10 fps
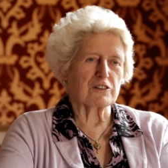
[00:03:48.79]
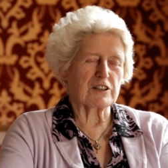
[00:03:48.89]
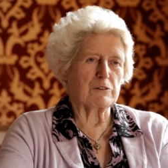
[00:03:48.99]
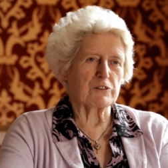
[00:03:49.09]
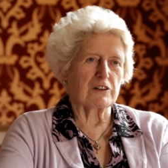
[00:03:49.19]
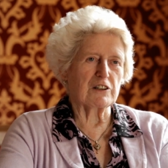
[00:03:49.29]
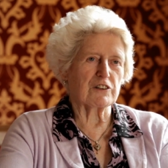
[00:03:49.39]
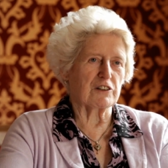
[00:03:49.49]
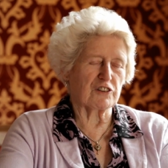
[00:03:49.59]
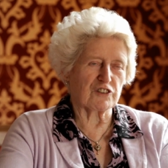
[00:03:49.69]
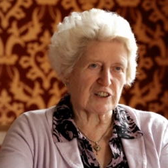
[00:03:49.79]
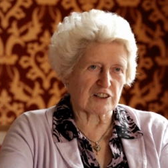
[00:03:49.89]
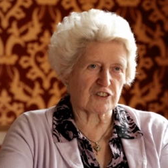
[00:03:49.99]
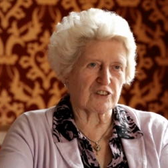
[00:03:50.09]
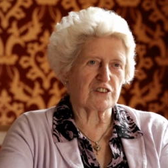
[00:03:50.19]
because I was only
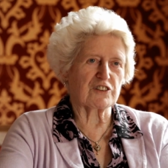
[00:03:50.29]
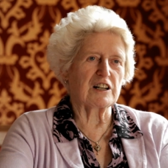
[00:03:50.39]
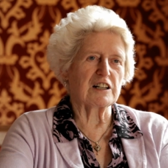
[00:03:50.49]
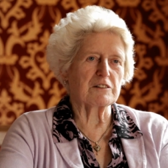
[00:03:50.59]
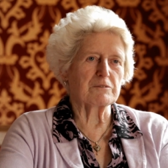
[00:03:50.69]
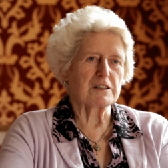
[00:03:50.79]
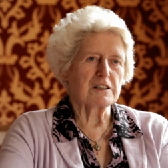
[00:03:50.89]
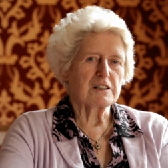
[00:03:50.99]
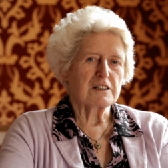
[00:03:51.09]
36 at the time.